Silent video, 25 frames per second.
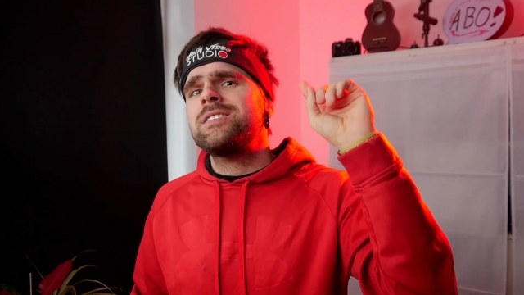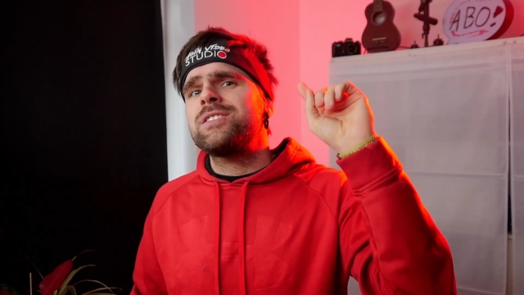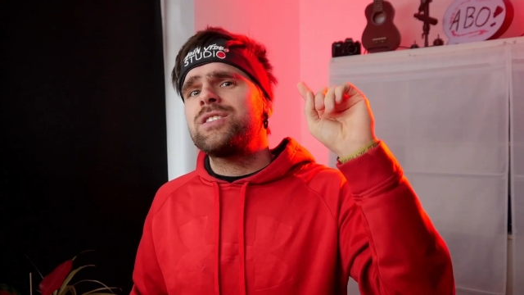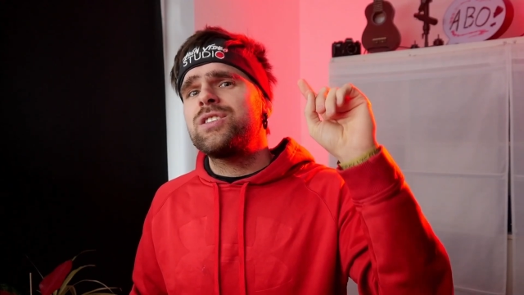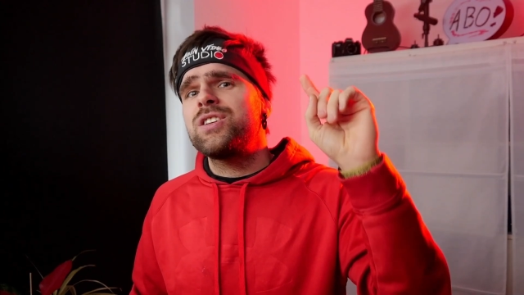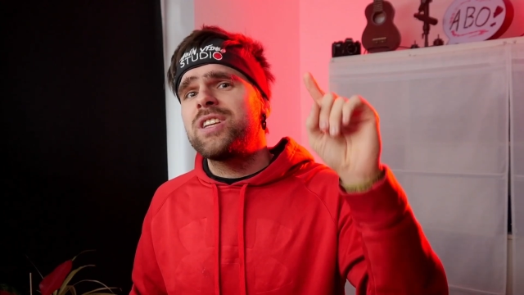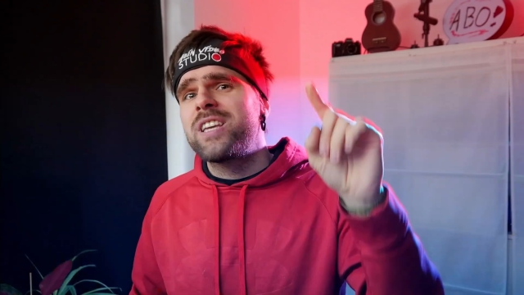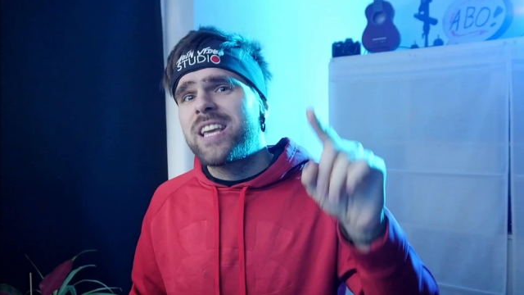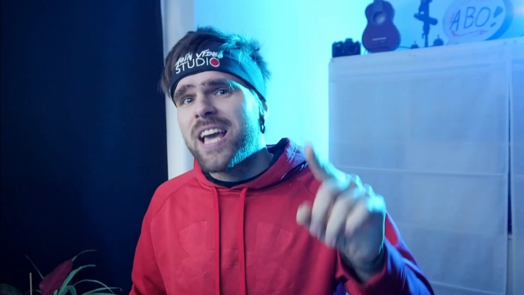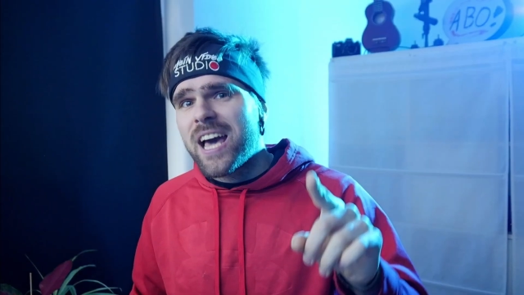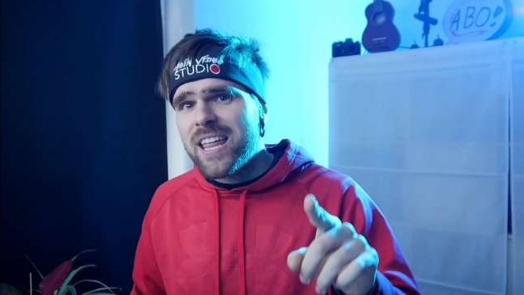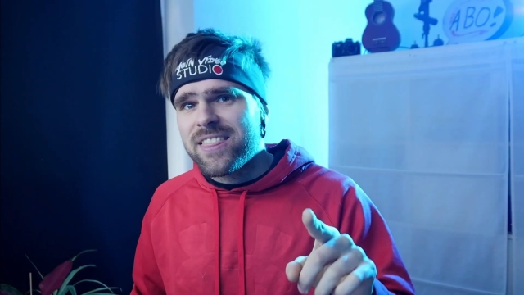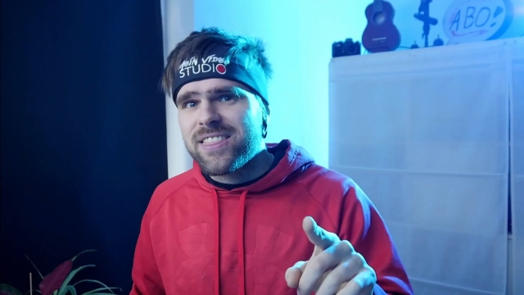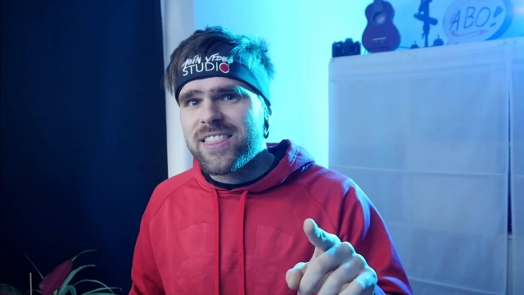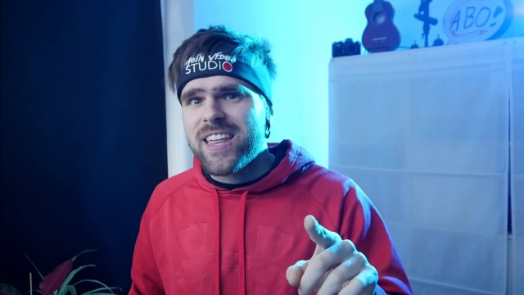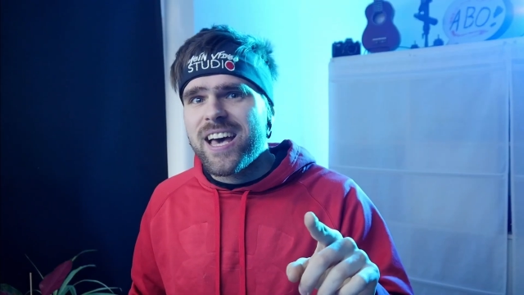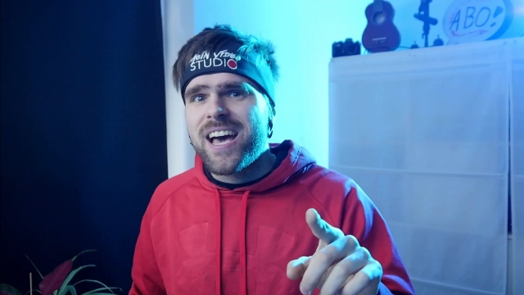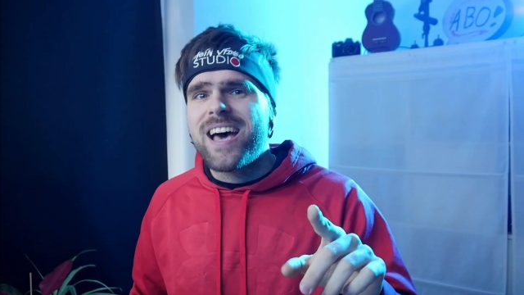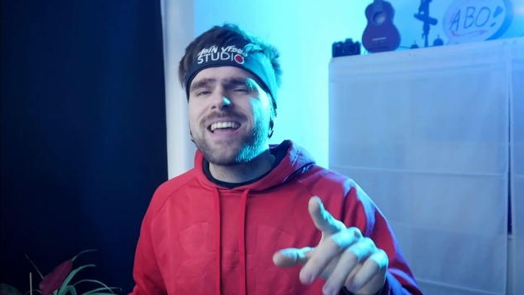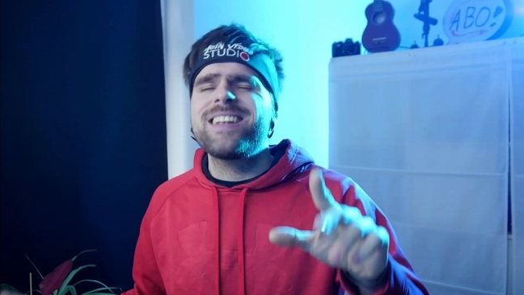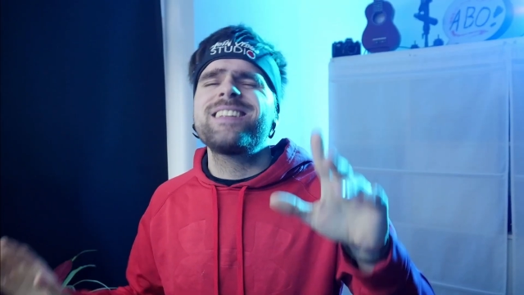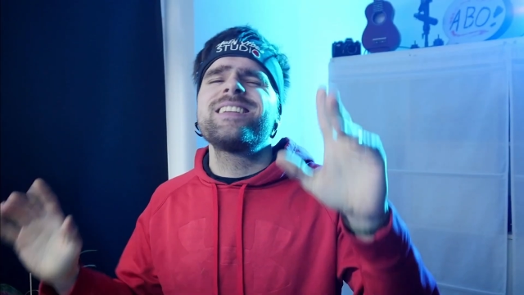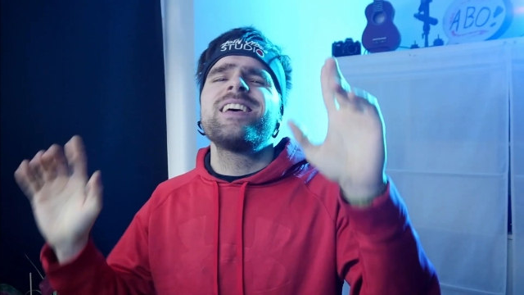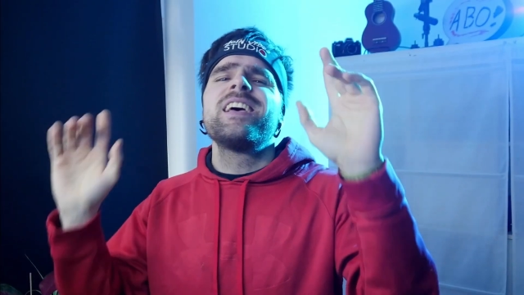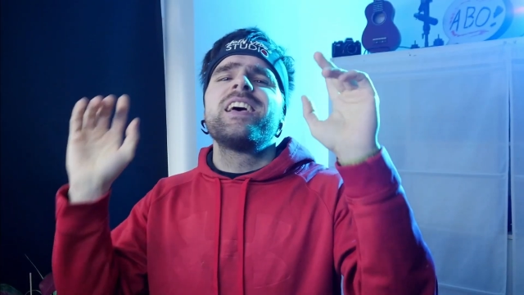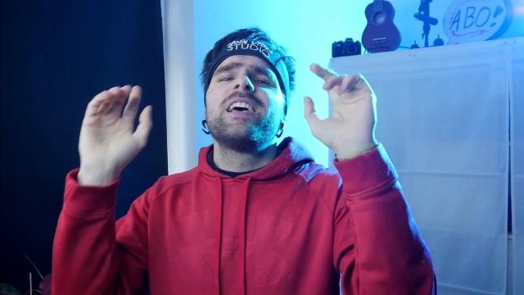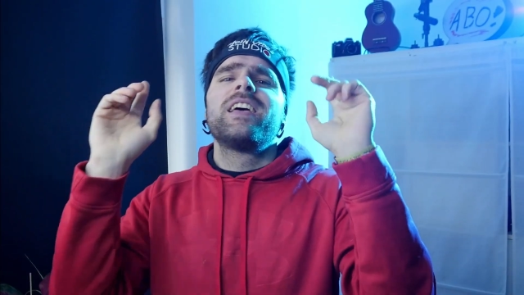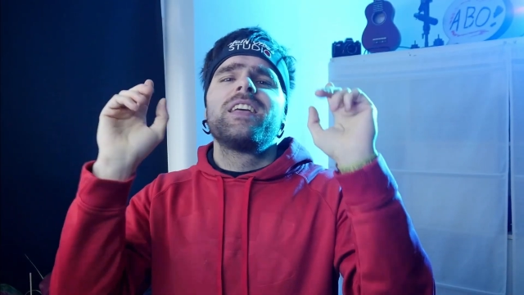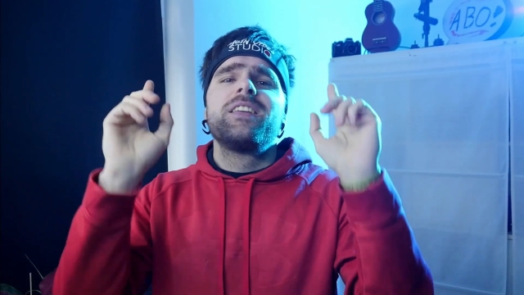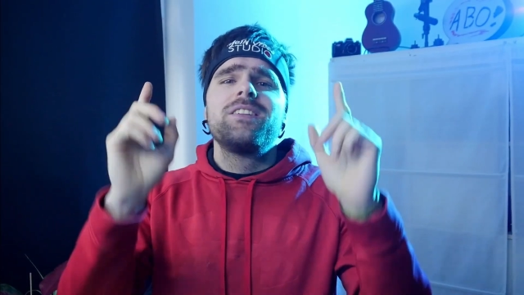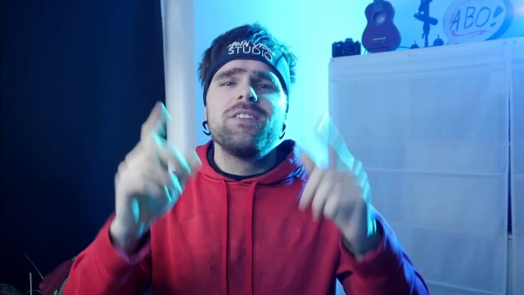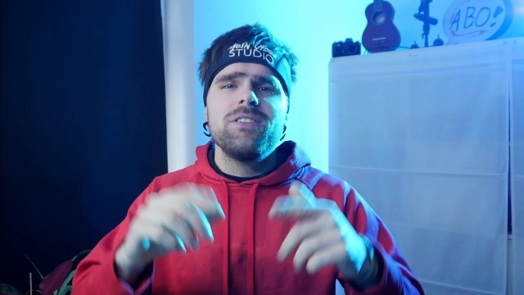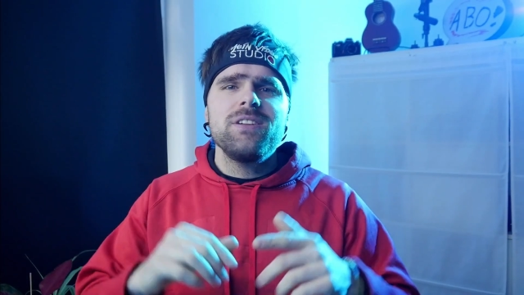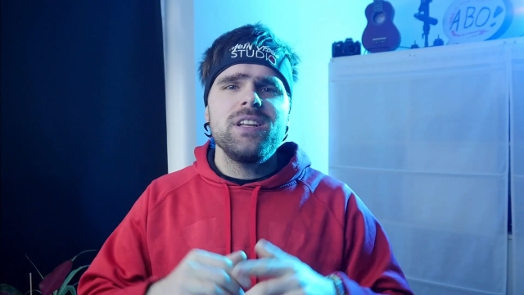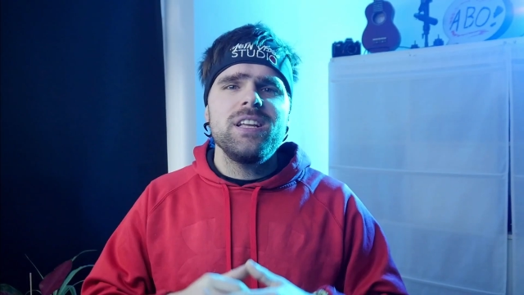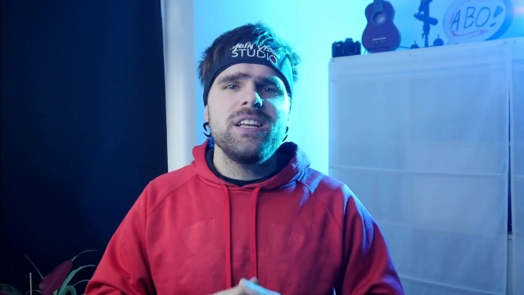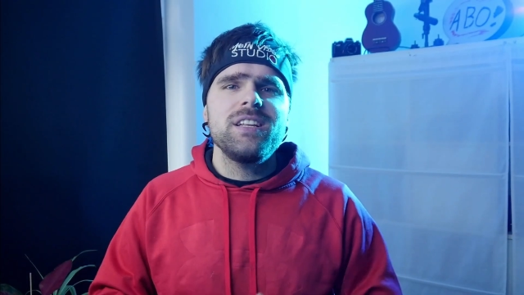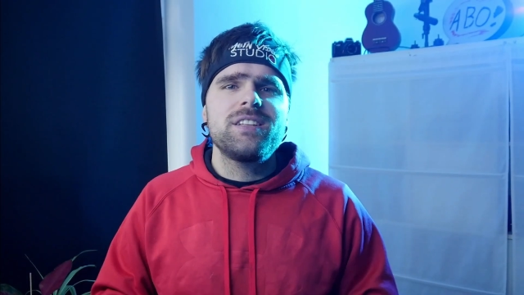to get that,
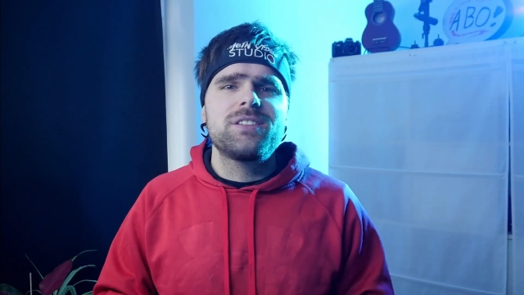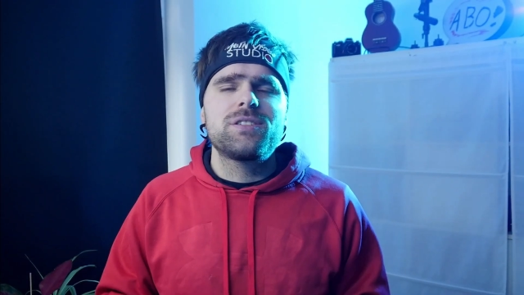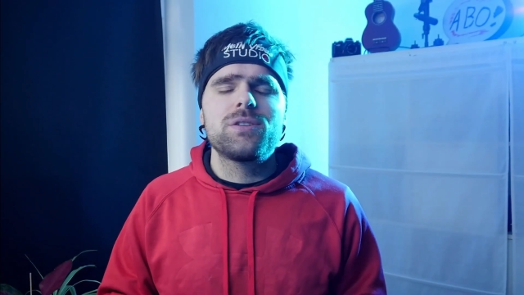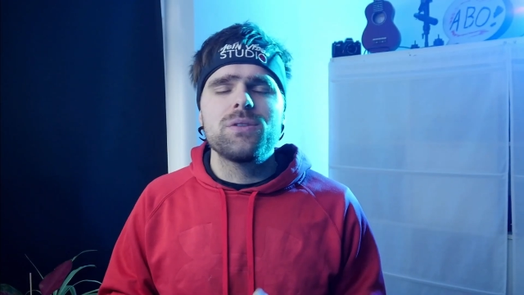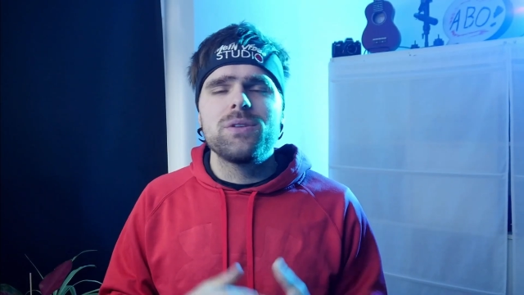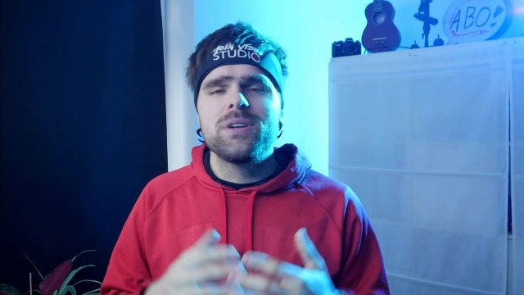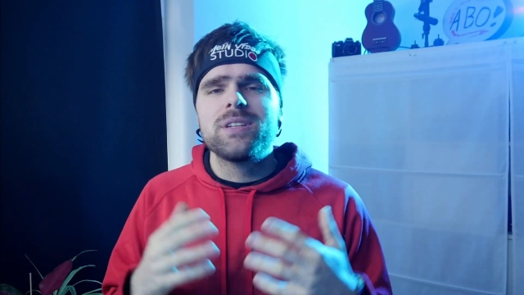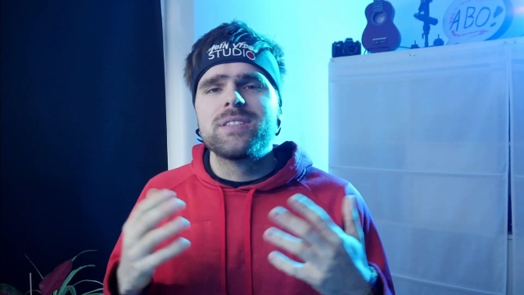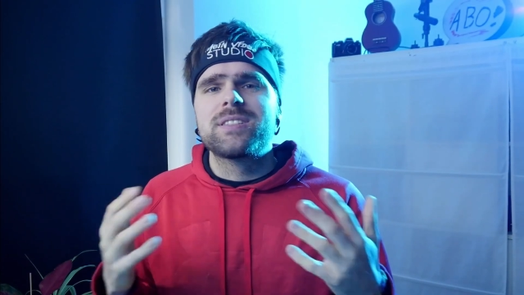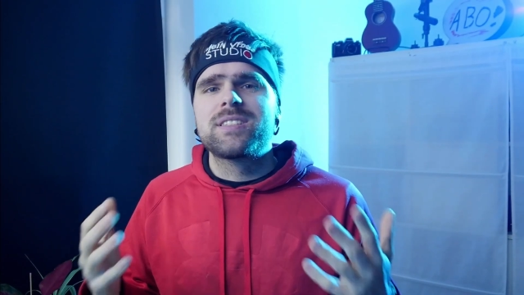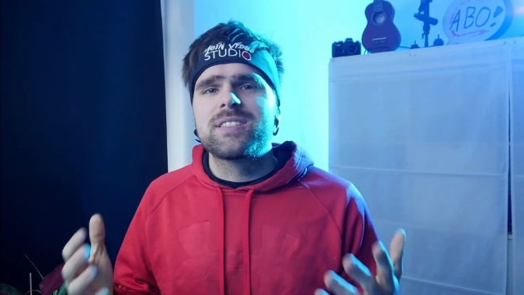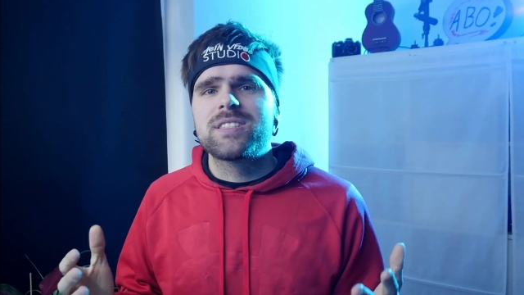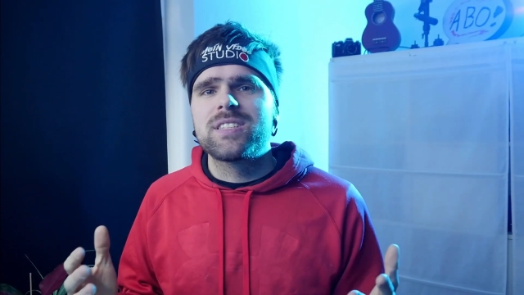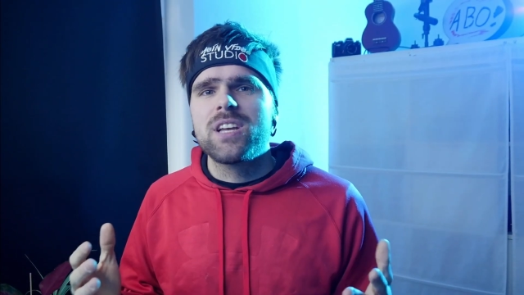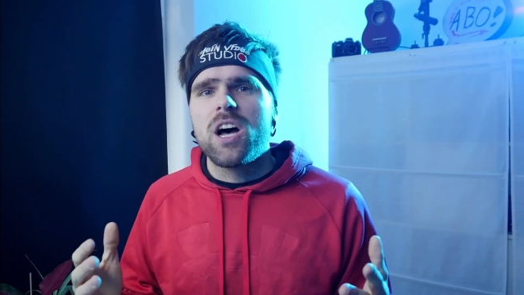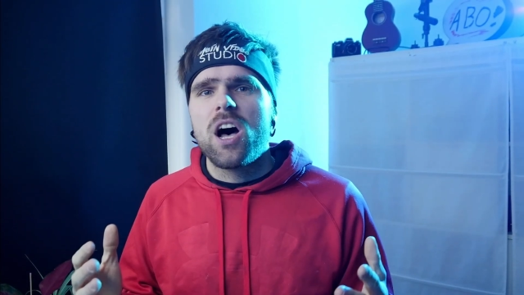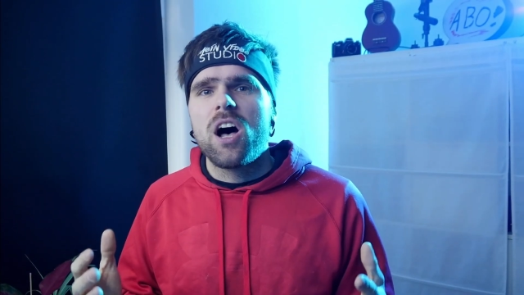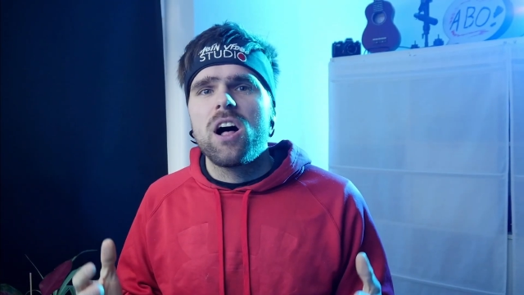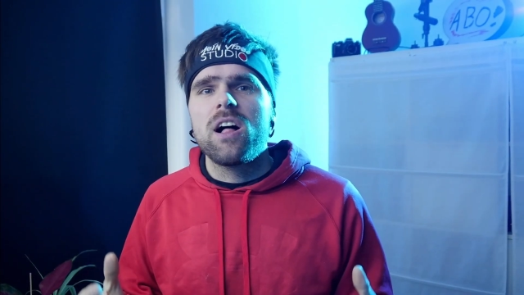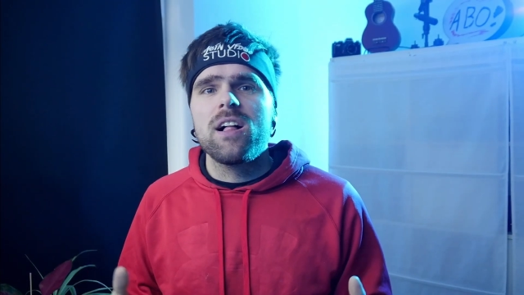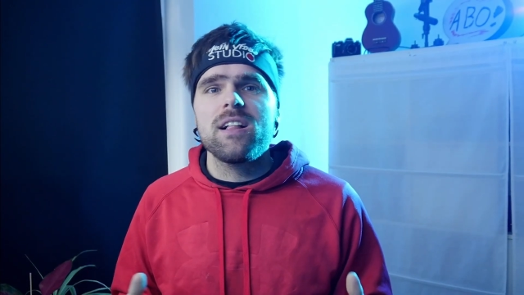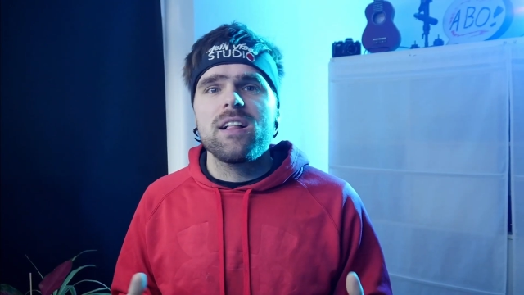you need to install